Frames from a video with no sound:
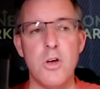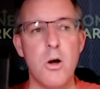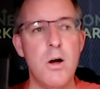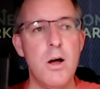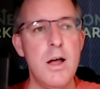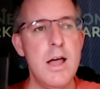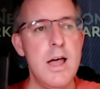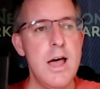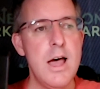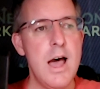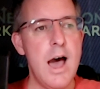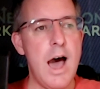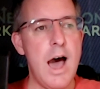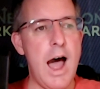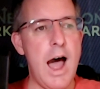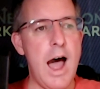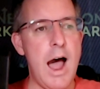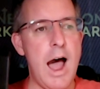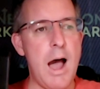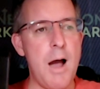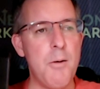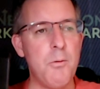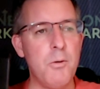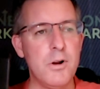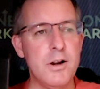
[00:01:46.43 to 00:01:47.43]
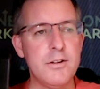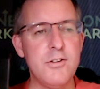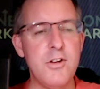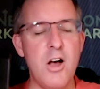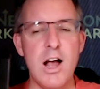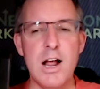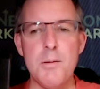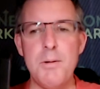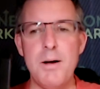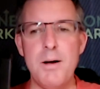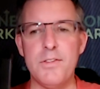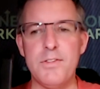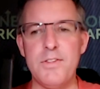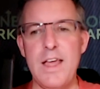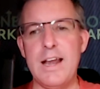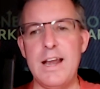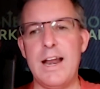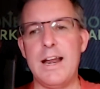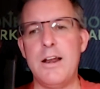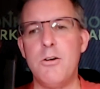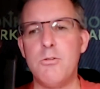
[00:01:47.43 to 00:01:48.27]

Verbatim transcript: So I, I want to talk about that.